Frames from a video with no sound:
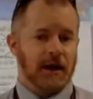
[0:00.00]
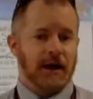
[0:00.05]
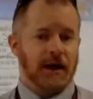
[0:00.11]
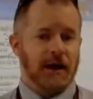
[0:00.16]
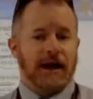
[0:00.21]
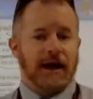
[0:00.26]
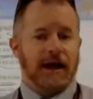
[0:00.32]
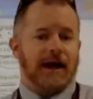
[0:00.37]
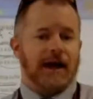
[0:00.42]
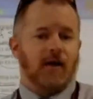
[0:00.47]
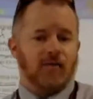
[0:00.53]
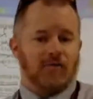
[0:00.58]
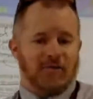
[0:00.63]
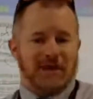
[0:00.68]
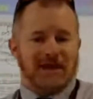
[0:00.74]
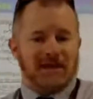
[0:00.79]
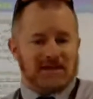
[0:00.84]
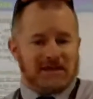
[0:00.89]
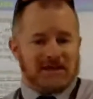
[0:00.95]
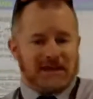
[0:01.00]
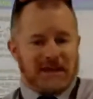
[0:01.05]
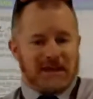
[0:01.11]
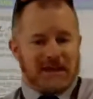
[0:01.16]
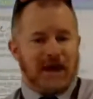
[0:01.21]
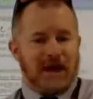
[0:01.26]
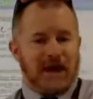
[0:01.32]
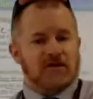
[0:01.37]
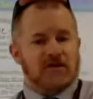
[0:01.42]
How big is the
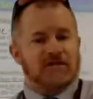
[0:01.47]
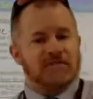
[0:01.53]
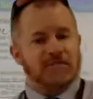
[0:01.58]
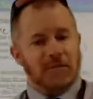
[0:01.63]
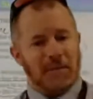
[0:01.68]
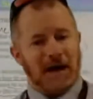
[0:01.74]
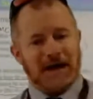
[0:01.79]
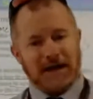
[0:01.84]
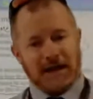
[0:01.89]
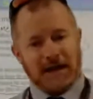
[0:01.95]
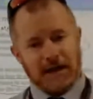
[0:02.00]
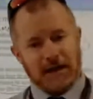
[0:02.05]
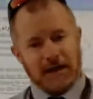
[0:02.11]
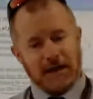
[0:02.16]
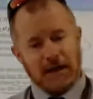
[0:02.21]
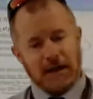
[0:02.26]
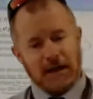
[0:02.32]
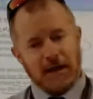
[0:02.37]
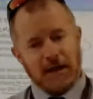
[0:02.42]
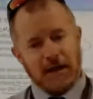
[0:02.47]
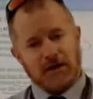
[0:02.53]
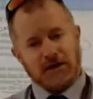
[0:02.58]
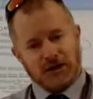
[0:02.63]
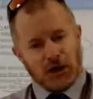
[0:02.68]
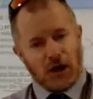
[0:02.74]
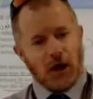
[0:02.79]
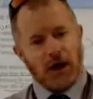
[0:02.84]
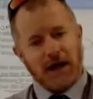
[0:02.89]
amount of money
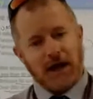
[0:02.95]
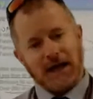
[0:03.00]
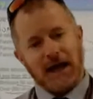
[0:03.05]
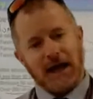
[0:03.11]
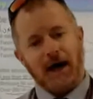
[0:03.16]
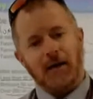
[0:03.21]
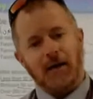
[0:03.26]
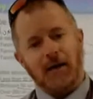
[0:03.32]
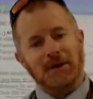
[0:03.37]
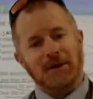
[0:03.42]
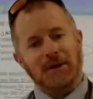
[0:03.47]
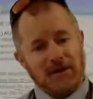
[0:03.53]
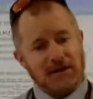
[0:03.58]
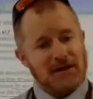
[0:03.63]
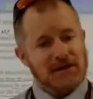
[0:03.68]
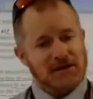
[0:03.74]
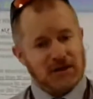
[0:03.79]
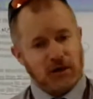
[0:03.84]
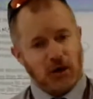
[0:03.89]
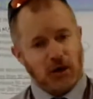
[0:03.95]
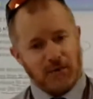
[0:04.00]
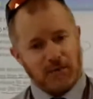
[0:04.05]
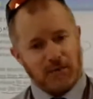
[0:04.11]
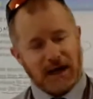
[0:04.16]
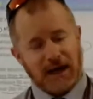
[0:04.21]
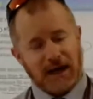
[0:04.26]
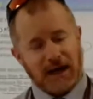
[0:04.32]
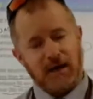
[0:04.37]
tied up in the stock
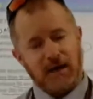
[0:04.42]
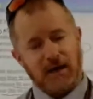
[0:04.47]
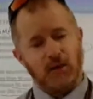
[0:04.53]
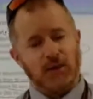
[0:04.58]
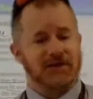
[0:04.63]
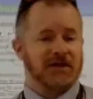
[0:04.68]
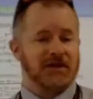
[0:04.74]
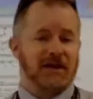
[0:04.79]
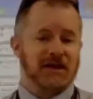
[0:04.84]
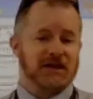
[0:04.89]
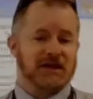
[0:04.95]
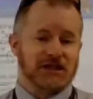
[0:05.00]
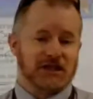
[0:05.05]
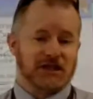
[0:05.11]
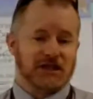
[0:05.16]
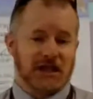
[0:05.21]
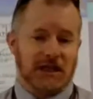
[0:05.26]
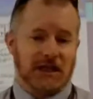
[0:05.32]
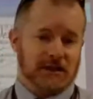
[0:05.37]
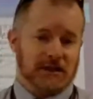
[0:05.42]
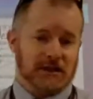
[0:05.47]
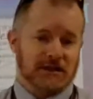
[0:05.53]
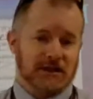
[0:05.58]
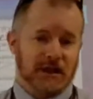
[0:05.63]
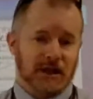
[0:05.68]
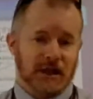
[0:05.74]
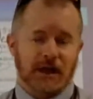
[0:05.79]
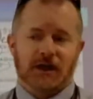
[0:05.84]
market with their shares?
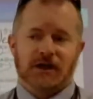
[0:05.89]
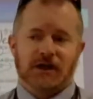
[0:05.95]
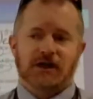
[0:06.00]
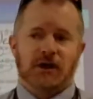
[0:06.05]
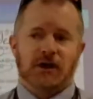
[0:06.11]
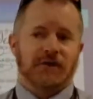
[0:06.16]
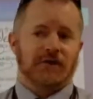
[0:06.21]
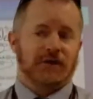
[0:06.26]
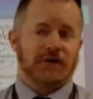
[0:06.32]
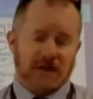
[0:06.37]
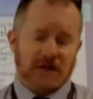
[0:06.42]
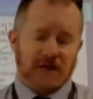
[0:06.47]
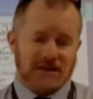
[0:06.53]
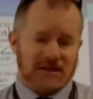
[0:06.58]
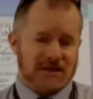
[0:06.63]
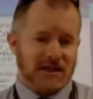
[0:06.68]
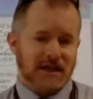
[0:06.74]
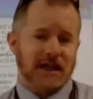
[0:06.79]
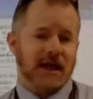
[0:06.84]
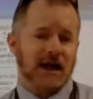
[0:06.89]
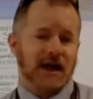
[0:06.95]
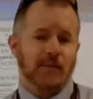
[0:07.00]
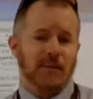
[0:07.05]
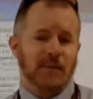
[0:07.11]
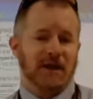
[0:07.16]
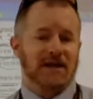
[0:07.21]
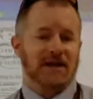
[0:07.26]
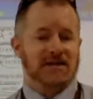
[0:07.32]
So if you consider
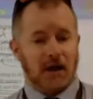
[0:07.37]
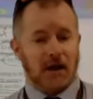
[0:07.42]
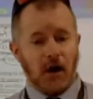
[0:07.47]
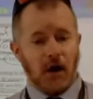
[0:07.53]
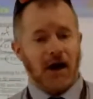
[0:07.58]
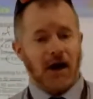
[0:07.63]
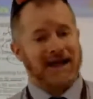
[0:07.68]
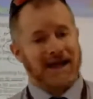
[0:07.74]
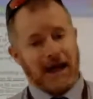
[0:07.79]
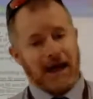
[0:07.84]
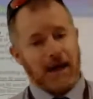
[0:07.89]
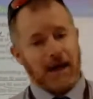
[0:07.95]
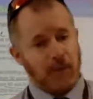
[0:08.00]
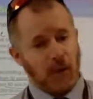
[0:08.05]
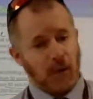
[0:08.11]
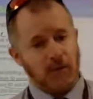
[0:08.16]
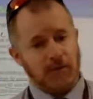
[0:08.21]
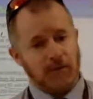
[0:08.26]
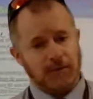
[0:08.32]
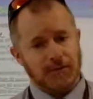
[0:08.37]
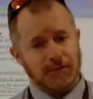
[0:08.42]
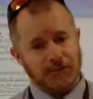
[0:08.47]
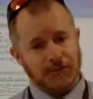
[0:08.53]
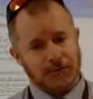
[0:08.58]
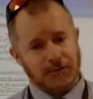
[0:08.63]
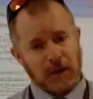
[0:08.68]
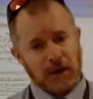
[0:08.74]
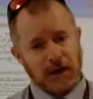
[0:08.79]
companies like Apple,
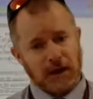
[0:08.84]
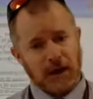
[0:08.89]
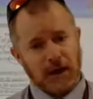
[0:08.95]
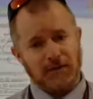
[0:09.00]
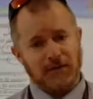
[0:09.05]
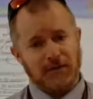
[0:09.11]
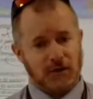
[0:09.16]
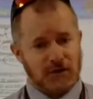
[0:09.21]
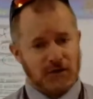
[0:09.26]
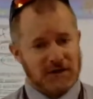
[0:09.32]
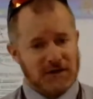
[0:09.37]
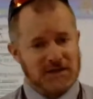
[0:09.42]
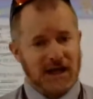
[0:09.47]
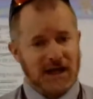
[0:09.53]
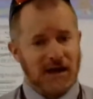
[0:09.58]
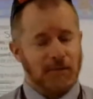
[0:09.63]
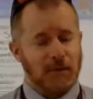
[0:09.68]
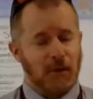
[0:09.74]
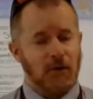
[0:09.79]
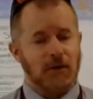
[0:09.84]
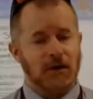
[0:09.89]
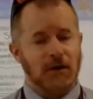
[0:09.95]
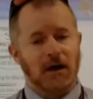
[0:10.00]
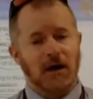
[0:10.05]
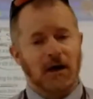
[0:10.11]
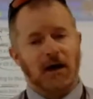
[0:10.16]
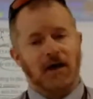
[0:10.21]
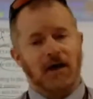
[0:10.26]
okay, for example,
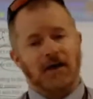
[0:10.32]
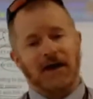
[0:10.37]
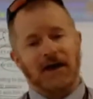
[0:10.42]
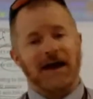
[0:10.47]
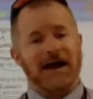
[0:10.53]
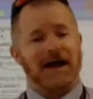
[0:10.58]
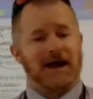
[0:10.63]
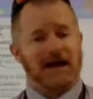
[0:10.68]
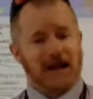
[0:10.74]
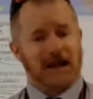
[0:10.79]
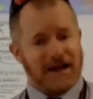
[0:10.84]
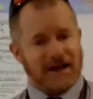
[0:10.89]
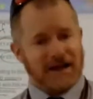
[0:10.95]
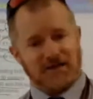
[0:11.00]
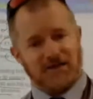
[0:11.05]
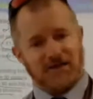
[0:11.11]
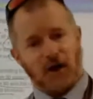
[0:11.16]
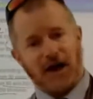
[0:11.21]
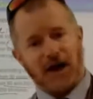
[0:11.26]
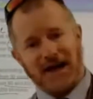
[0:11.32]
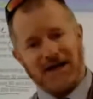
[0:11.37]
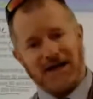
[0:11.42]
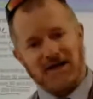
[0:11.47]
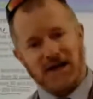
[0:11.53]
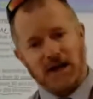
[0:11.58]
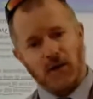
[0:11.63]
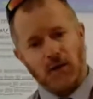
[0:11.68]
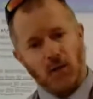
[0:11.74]
they are classified as
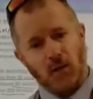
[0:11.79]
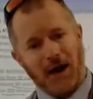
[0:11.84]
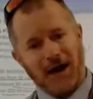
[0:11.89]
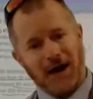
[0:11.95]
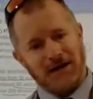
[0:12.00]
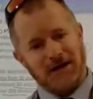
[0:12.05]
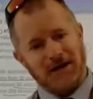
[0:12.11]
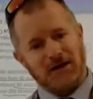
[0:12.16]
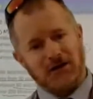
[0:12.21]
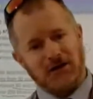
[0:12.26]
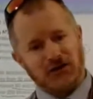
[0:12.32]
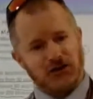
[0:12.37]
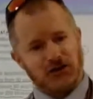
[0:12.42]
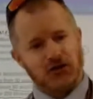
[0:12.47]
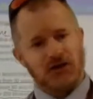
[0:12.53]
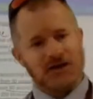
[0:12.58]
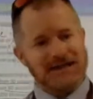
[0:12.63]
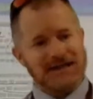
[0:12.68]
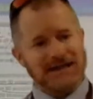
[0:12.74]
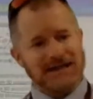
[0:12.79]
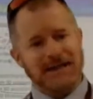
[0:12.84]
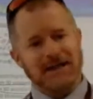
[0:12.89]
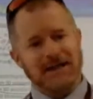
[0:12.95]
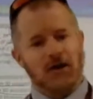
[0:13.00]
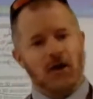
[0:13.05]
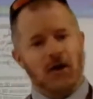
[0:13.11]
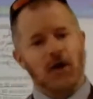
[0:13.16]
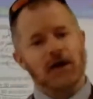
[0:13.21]
a $1 trillion
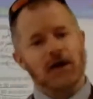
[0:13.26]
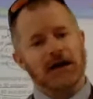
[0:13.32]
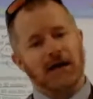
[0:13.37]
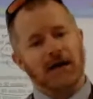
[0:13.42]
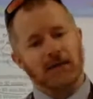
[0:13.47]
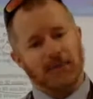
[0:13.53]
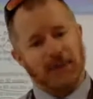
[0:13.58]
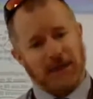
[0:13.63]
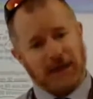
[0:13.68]
company